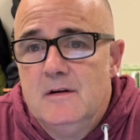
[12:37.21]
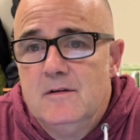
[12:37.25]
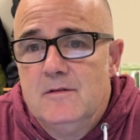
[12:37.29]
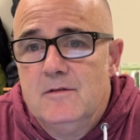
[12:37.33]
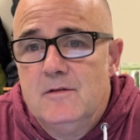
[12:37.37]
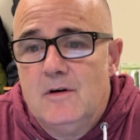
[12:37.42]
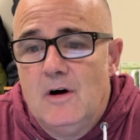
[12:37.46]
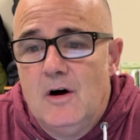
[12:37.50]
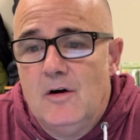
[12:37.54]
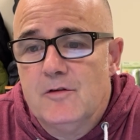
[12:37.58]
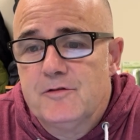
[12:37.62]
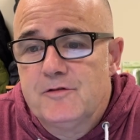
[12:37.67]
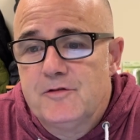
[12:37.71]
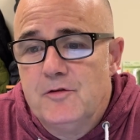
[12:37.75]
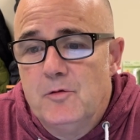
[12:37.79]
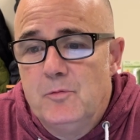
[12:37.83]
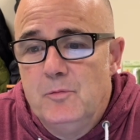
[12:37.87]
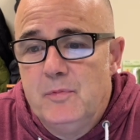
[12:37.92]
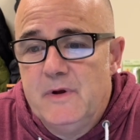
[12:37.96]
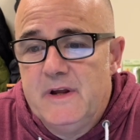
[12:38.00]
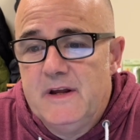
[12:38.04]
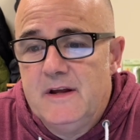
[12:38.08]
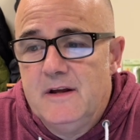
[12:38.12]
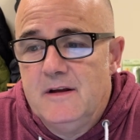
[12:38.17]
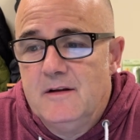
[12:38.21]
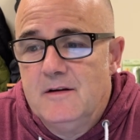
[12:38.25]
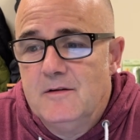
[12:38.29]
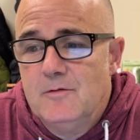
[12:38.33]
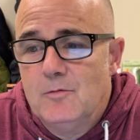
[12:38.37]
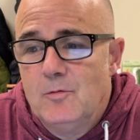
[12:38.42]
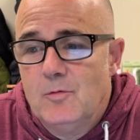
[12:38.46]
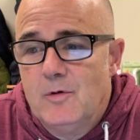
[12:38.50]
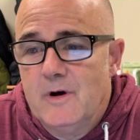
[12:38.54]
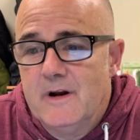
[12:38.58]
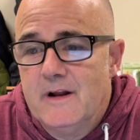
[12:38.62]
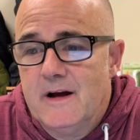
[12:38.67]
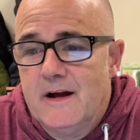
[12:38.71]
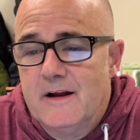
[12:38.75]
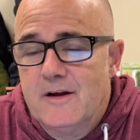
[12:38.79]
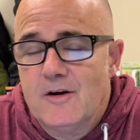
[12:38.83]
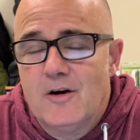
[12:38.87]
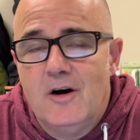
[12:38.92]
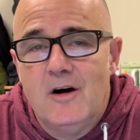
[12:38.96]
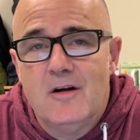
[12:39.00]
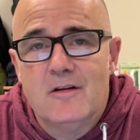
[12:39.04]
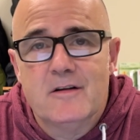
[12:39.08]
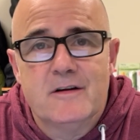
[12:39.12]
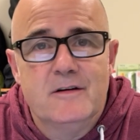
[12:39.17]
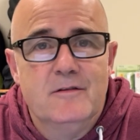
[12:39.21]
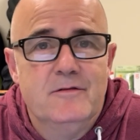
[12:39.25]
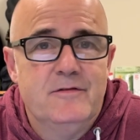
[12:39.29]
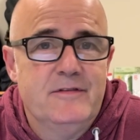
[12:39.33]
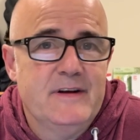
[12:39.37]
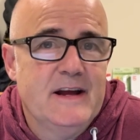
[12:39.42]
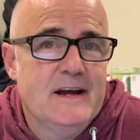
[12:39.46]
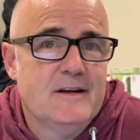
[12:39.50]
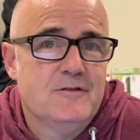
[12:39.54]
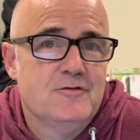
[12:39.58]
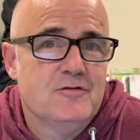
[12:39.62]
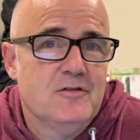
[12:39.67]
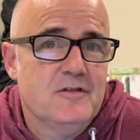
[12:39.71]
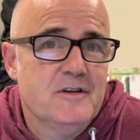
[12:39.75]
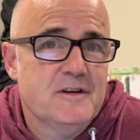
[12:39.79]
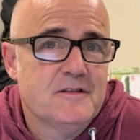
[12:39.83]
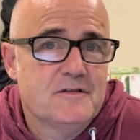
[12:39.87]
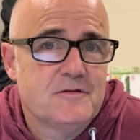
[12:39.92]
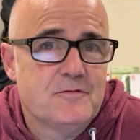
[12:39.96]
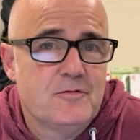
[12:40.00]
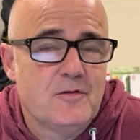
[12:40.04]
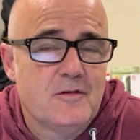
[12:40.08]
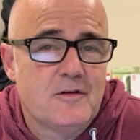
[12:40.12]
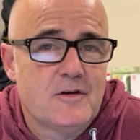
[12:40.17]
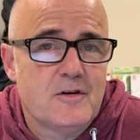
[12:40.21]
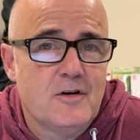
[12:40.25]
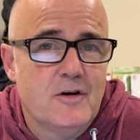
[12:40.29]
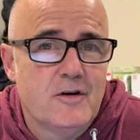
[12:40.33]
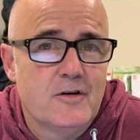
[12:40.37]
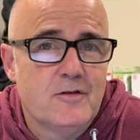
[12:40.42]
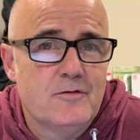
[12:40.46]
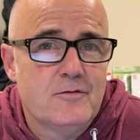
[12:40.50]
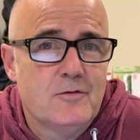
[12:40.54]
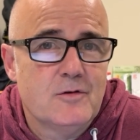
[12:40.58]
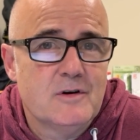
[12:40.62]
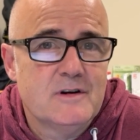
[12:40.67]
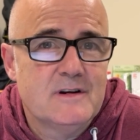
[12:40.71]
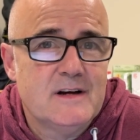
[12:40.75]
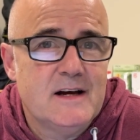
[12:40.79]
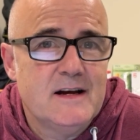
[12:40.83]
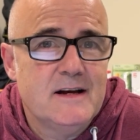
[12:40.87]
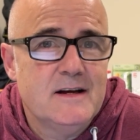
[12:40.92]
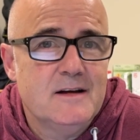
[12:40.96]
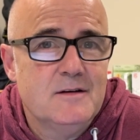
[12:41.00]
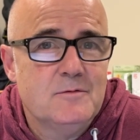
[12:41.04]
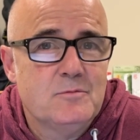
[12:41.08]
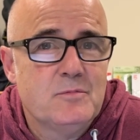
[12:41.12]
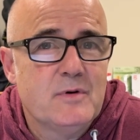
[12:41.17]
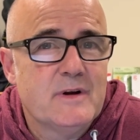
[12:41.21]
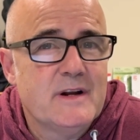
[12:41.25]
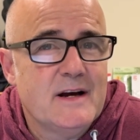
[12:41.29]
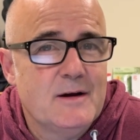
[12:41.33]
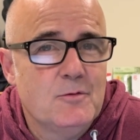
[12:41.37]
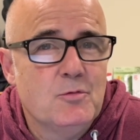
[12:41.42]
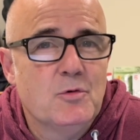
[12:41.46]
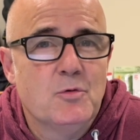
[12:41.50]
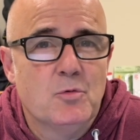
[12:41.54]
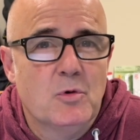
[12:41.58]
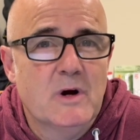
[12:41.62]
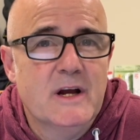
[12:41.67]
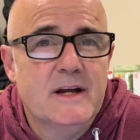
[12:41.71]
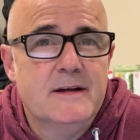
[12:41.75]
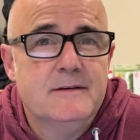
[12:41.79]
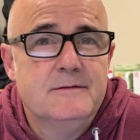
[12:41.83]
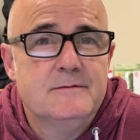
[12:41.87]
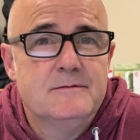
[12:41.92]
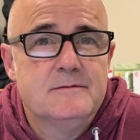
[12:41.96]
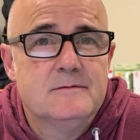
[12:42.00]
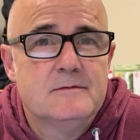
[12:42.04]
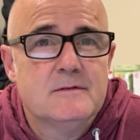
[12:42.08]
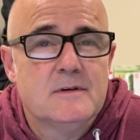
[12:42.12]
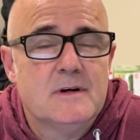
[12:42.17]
also be what I call an evangelist for the carnivore diet, but I would wait.